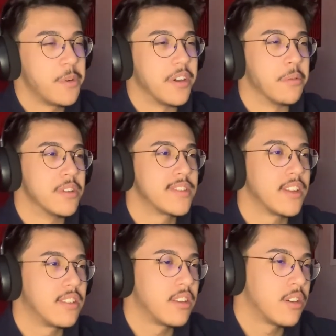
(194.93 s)
what's
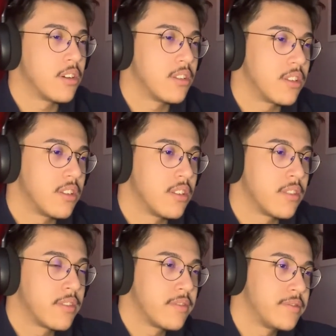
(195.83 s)
that thing called again?
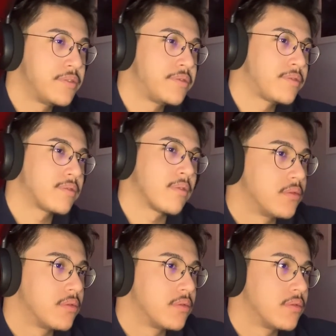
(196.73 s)

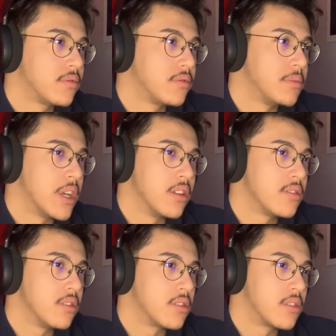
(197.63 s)
Man, this
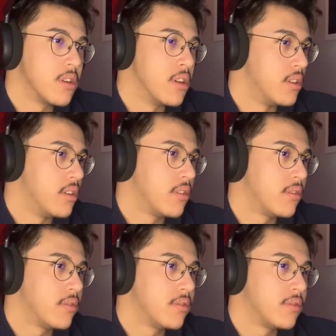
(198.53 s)
looks good.
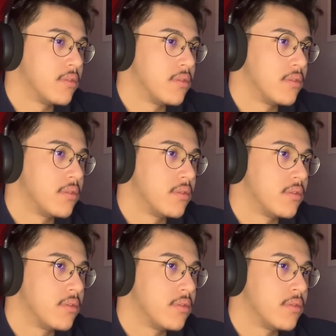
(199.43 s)

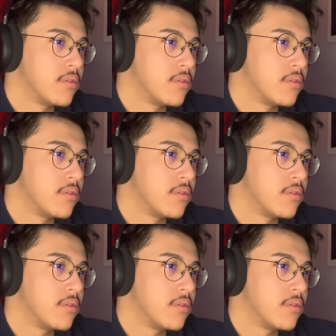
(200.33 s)
I